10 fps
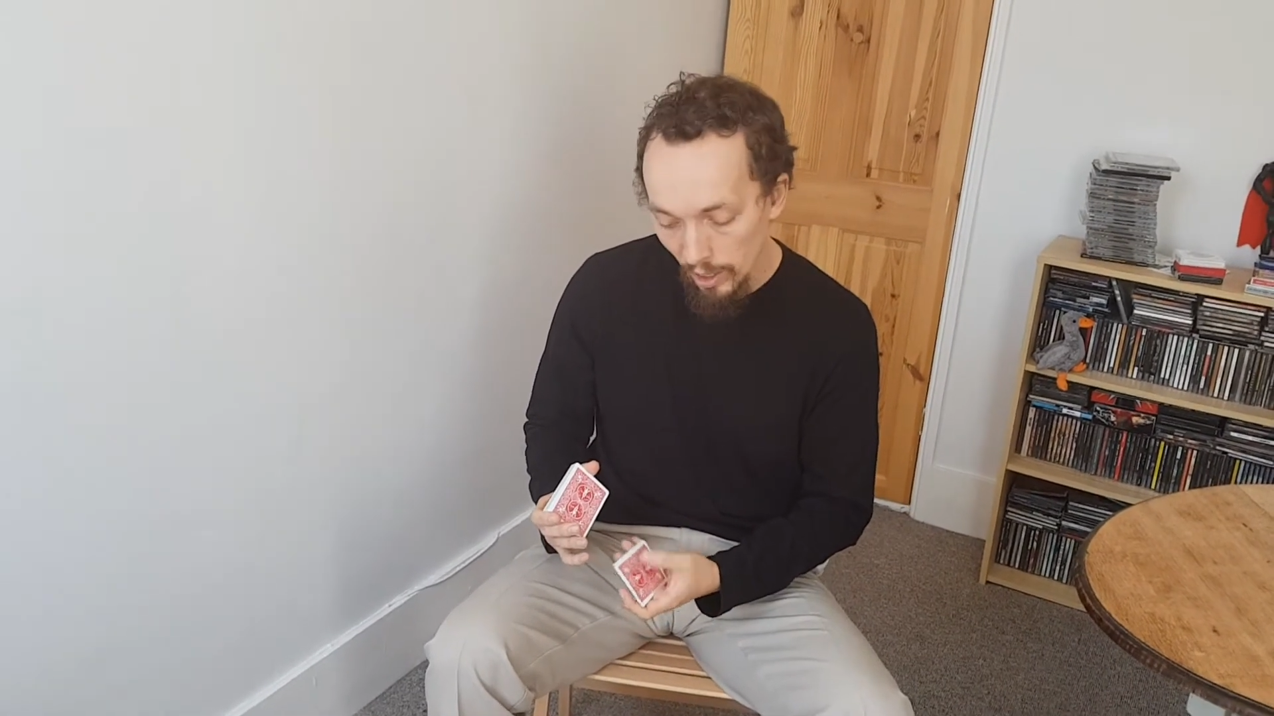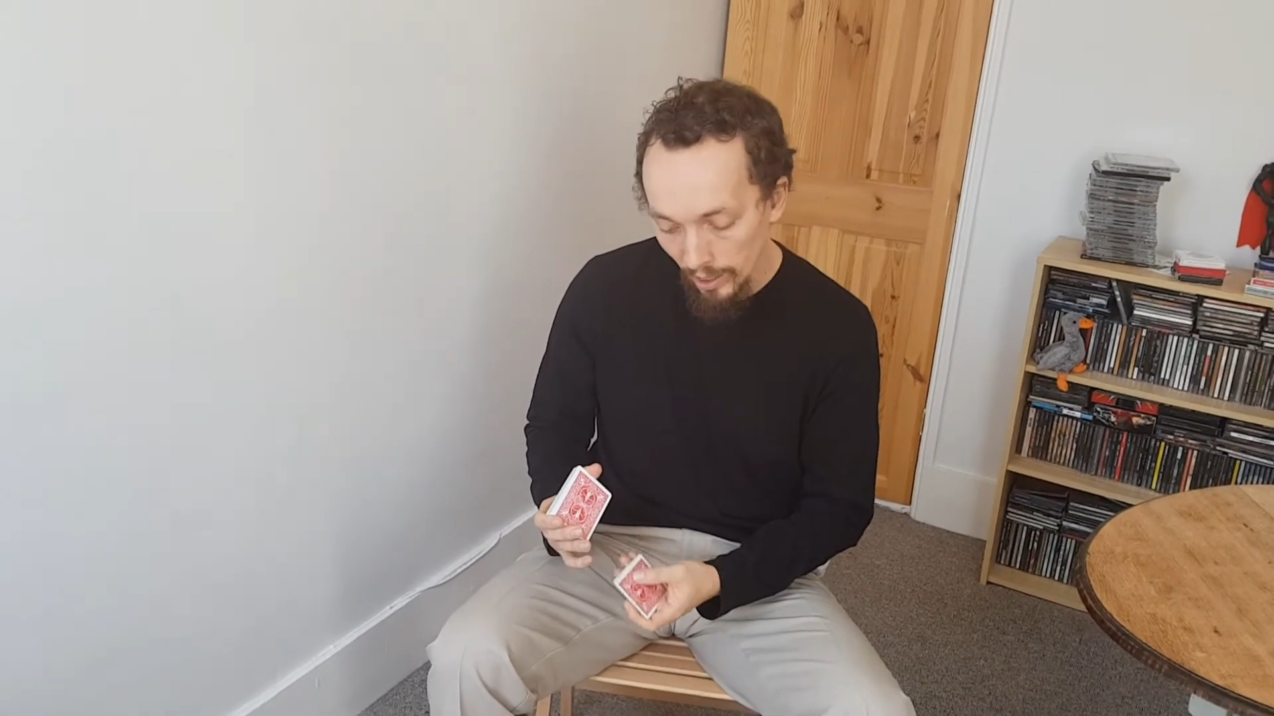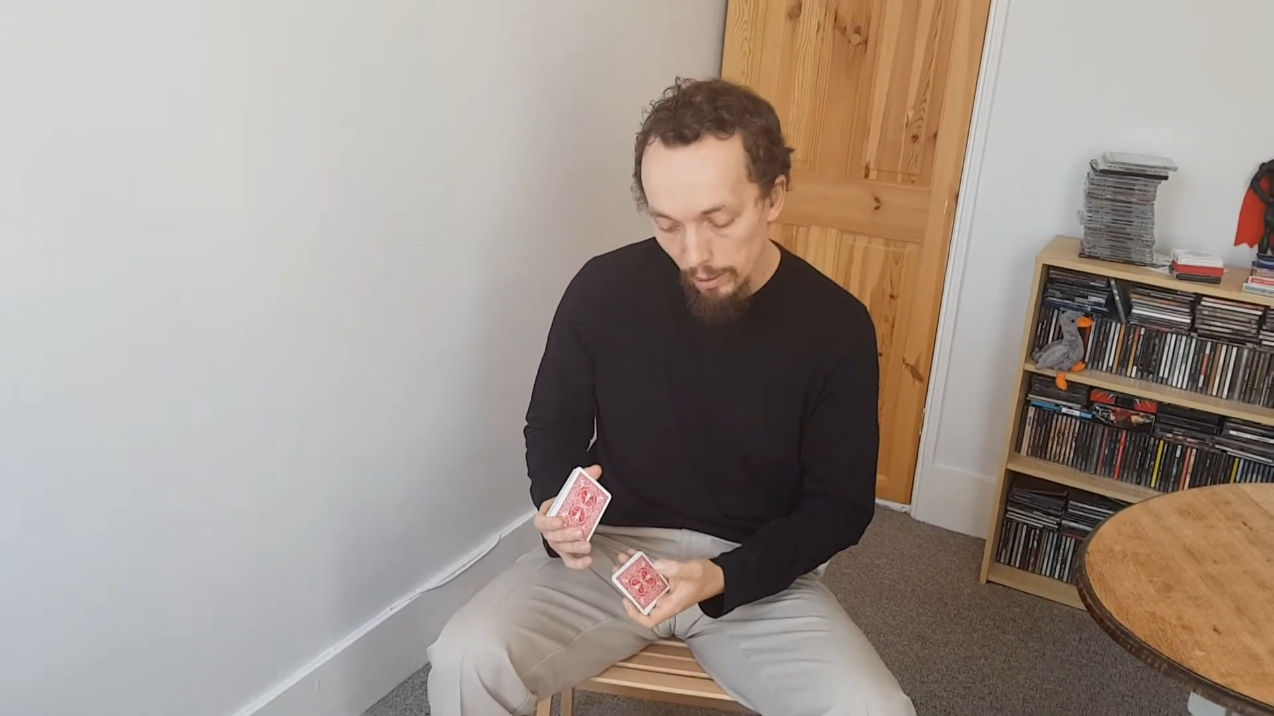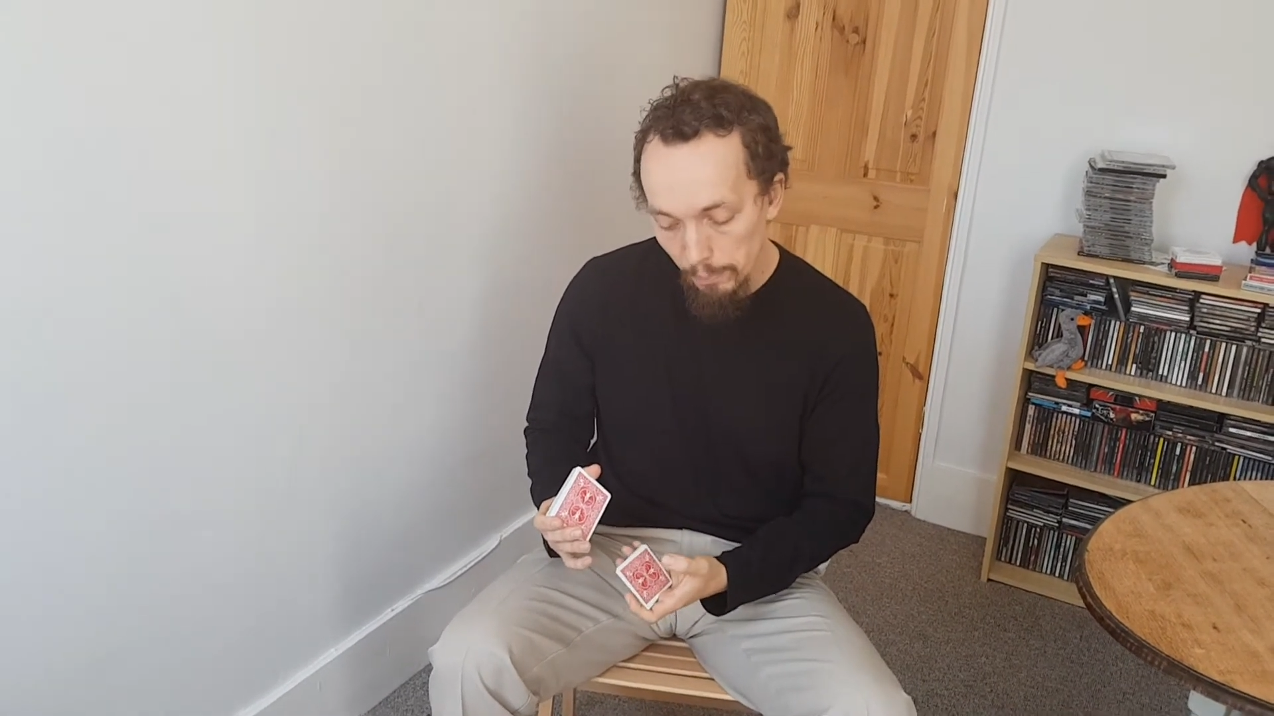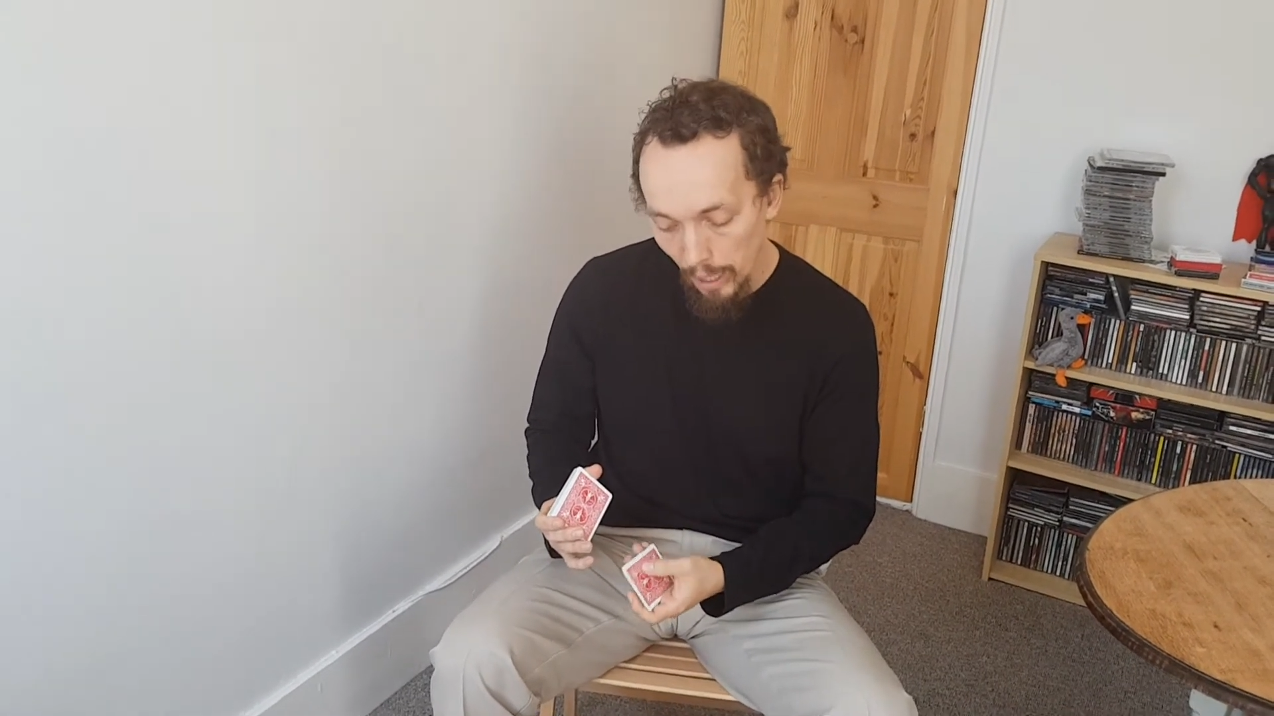
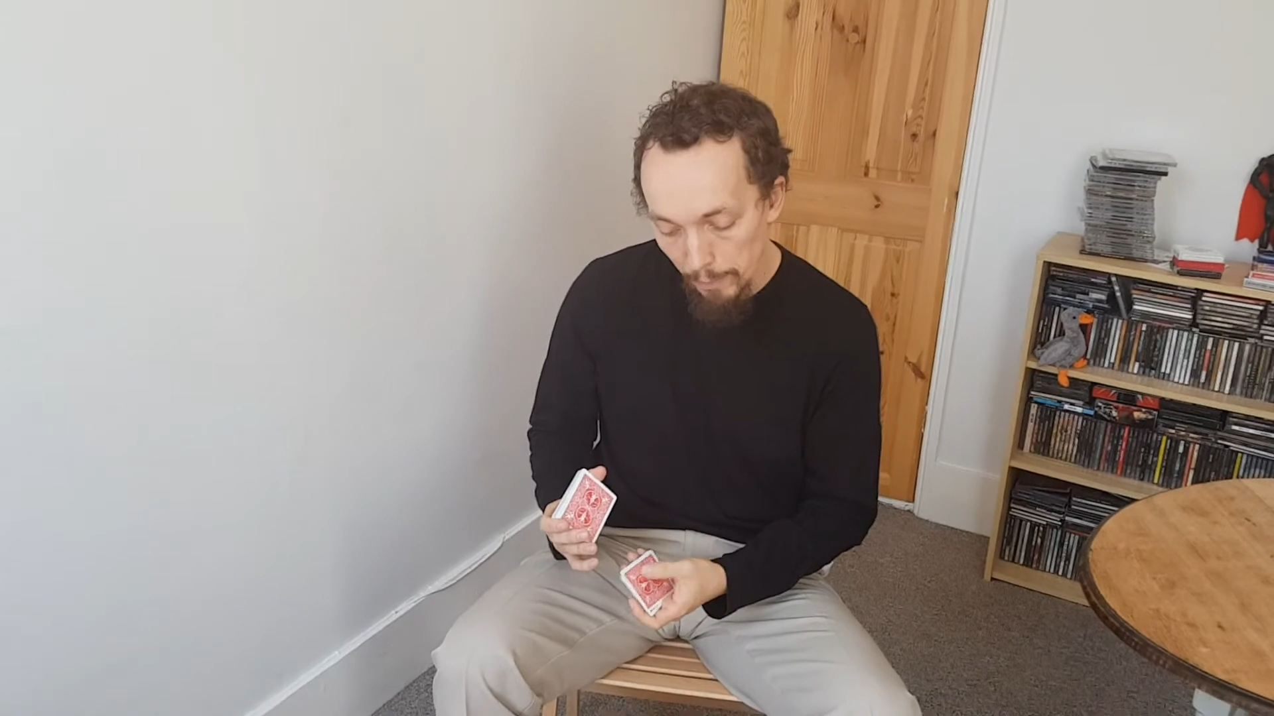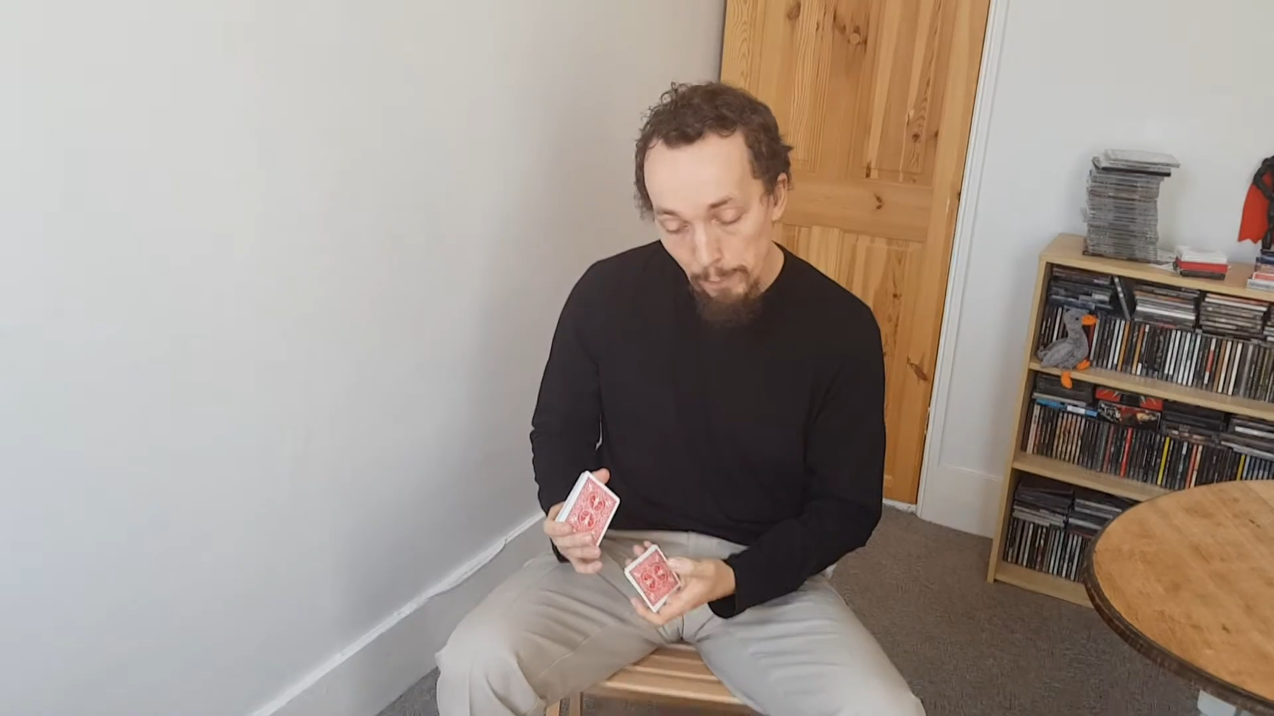keep coming